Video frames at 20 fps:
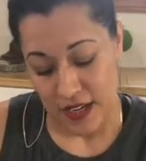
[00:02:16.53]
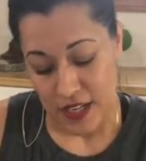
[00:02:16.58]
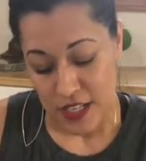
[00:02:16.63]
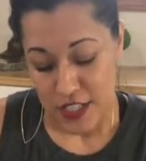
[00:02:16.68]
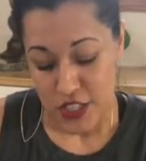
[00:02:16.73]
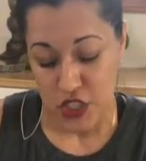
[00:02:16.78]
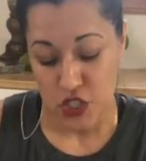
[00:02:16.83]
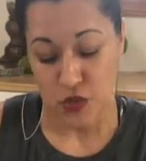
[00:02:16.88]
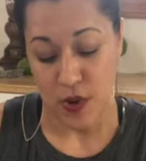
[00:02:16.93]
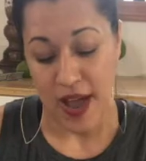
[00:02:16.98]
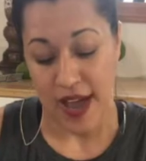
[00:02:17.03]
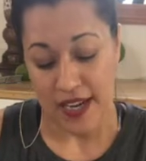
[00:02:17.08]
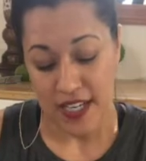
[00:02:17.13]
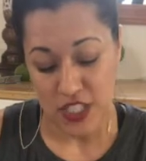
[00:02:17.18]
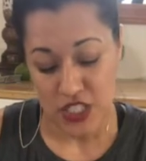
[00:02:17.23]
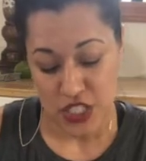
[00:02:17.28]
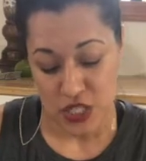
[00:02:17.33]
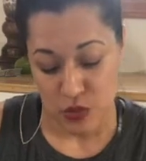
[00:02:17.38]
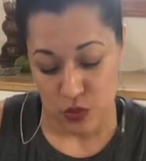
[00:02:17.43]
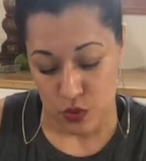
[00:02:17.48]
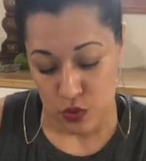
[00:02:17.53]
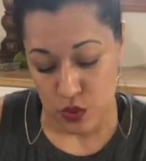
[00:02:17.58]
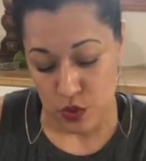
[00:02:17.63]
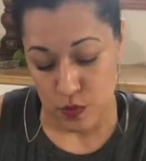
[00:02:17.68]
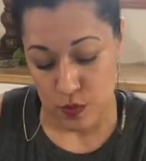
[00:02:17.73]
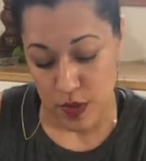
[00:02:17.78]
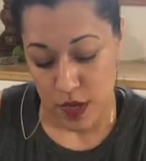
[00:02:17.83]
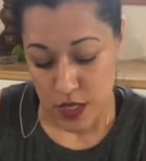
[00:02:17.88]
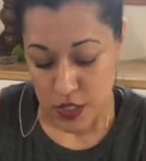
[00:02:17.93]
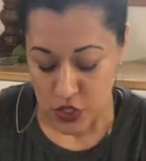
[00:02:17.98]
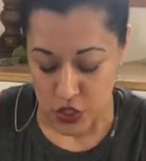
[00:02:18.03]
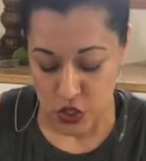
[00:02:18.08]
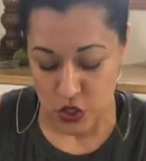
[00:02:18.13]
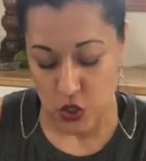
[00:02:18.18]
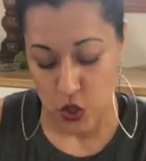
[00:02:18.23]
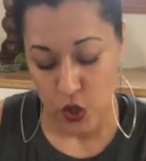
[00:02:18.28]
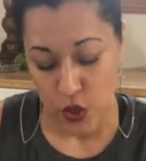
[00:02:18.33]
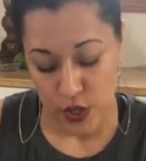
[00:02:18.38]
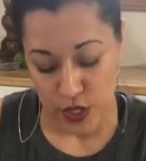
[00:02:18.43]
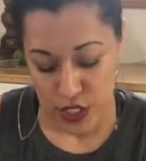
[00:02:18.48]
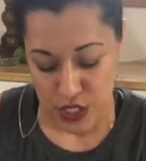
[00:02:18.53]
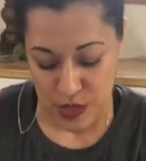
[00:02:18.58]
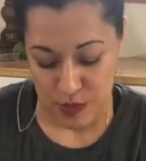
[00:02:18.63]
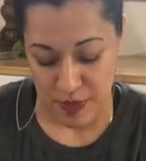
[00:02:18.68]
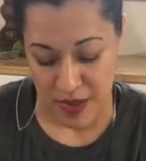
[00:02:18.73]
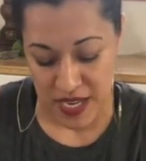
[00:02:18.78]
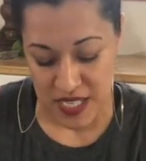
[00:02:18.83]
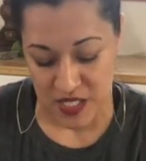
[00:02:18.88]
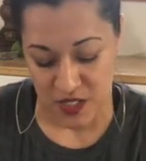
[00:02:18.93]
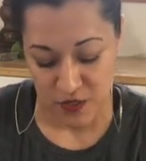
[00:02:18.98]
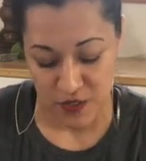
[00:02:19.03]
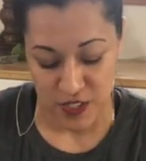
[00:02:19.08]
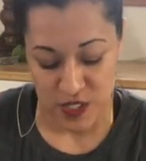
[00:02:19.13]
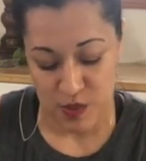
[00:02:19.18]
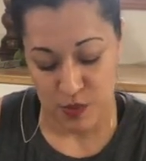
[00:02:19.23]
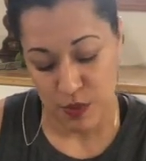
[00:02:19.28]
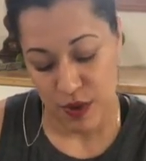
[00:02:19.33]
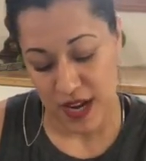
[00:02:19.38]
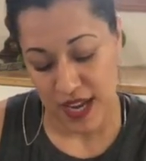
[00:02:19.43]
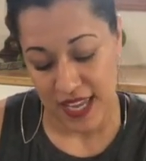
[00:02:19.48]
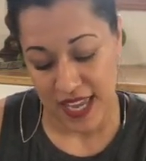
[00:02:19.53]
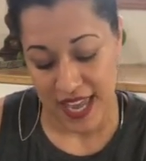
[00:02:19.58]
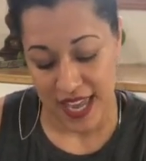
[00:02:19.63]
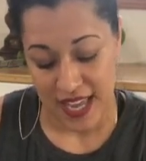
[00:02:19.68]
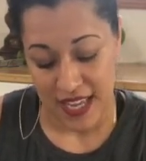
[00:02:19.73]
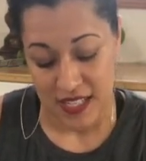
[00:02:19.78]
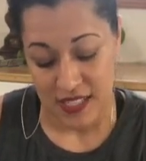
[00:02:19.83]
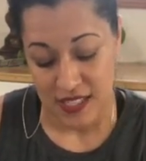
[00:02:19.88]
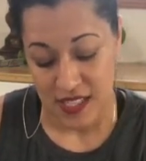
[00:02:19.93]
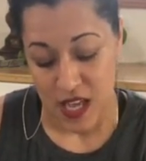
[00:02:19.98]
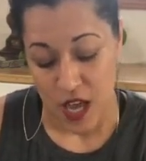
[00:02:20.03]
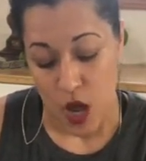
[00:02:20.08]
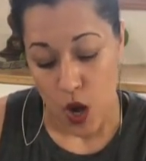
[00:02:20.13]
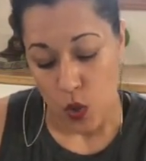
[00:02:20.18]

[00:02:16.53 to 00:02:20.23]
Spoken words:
strategy room, storage space for spray cans,